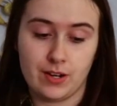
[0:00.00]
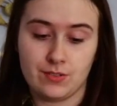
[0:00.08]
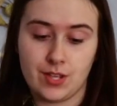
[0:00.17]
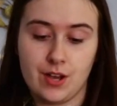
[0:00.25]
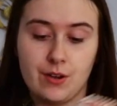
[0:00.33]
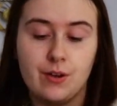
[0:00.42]

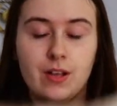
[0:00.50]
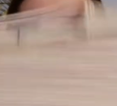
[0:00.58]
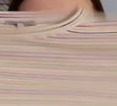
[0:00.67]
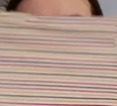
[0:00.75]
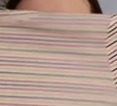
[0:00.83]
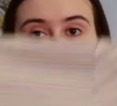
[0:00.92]
So
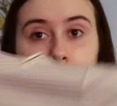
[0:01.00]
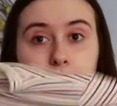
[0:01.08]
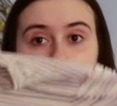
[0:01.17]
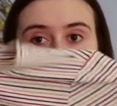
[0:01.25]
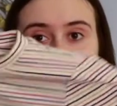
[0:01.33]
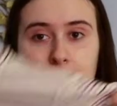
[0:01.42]

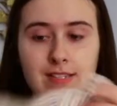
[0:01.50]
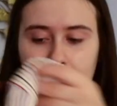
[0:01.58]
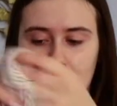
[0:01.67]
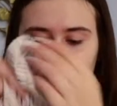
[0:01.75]
really am excited